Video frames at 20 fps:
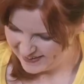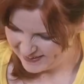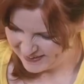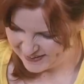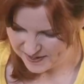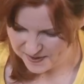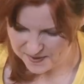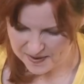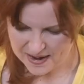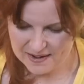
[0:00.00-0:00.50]

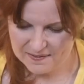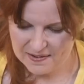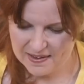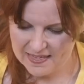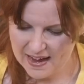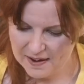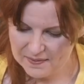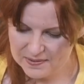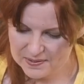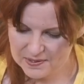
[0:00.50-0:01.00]
So anyway,
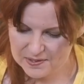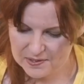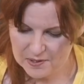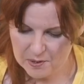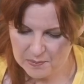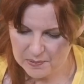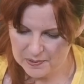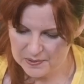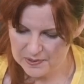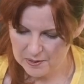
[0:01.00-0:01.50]
that was
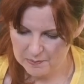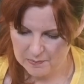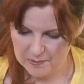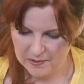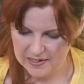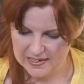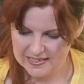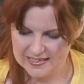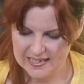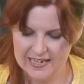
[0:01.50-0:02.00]
super,
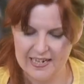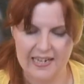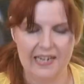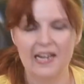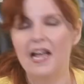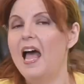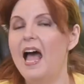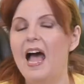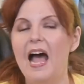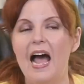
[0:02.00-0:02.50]
super
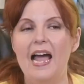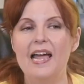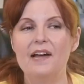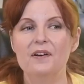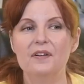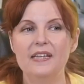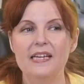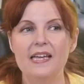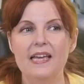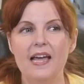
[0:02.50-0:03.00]
exciting. I
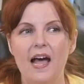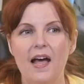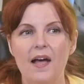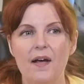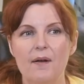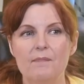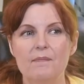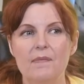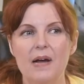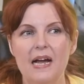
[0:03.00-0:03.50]

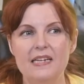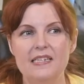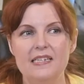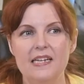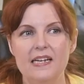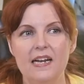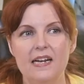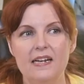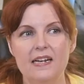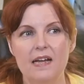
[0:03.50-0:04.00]

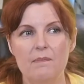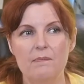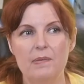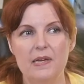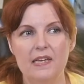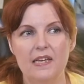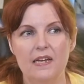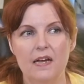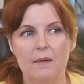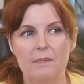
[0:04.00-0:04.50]
did end up
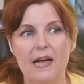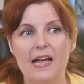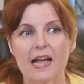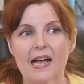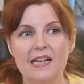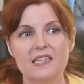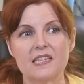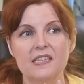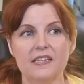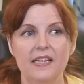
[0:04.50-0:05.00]
picking up, I
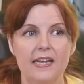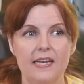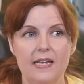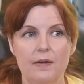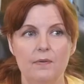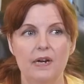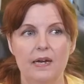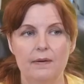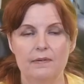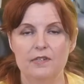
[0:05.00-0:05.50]
asked the
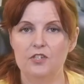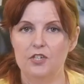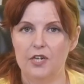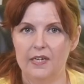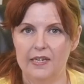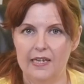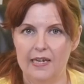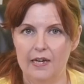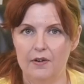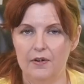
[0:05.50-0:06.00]
lady when I was
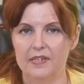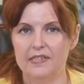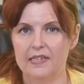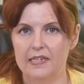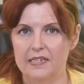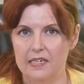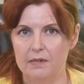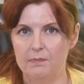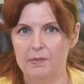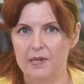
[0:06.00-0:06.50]
checking out, because
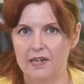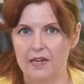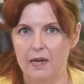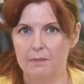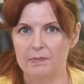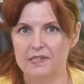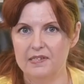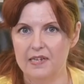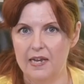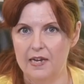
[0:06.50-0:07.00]
I did pick
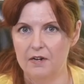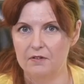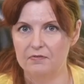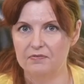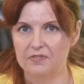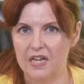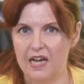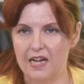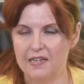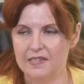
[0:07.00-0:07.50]
up a skein of
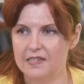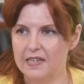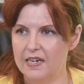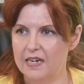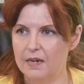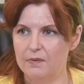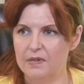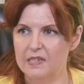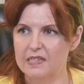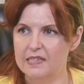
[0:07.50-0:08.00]
floss,
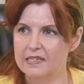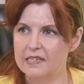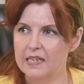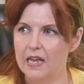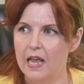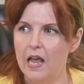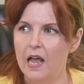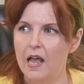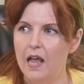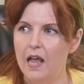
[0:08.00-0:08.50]
and it
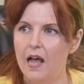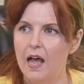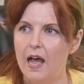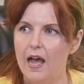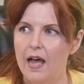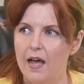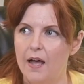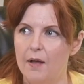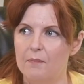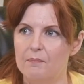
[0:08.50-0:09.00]
was
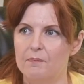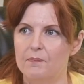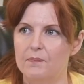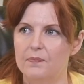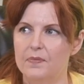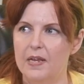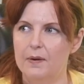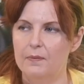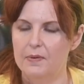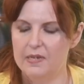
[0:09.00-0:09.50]

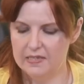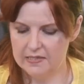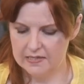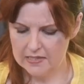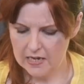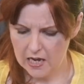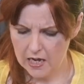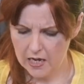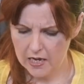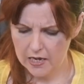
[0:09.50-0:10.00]

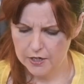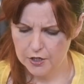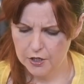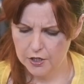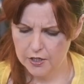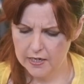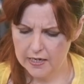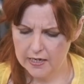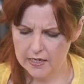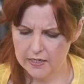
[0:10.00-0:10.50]

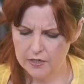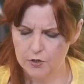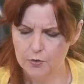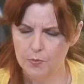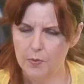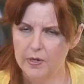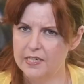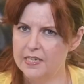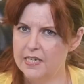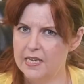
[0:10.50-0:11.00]

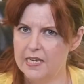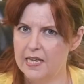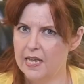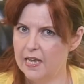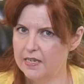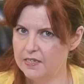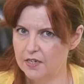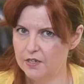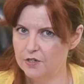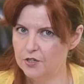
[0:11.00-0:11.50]
120
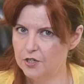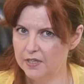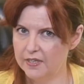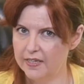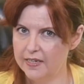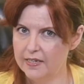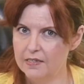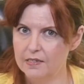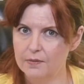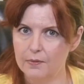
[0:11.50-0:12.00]
Kenya
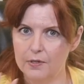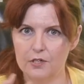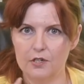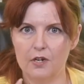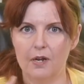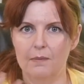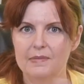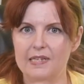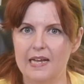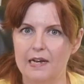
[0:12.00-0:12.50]
shillings, which
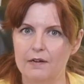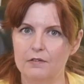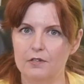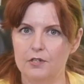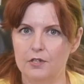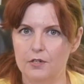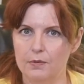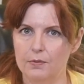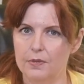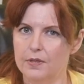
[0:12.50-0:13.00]
comes out
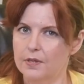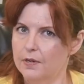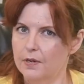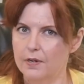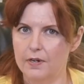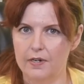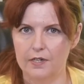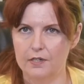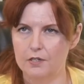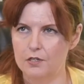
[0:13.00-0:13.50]
to, with the
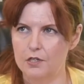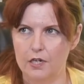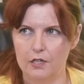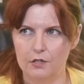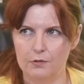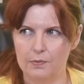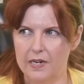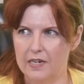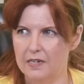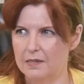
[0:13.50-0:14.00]
current
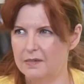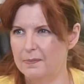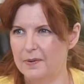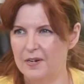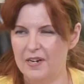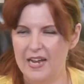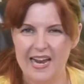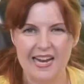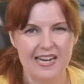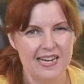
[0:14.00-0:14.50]
exchange rate, it's
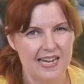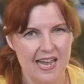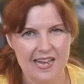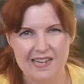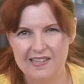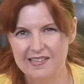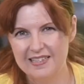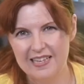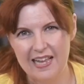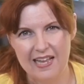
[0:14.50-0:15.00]
about
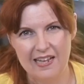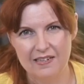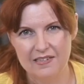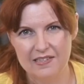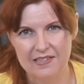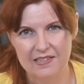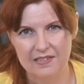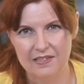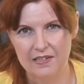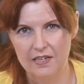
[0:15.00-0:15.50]
88
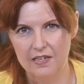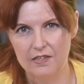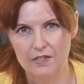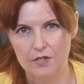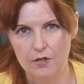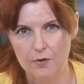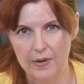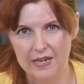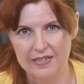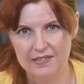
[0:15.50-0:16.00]
cents
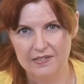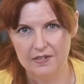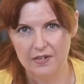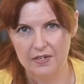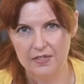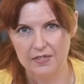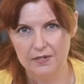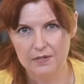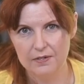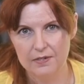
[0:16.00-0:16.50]
in US
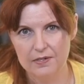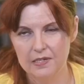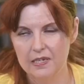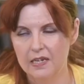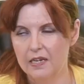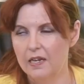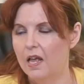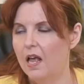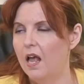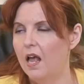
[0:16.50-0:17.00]
dollars.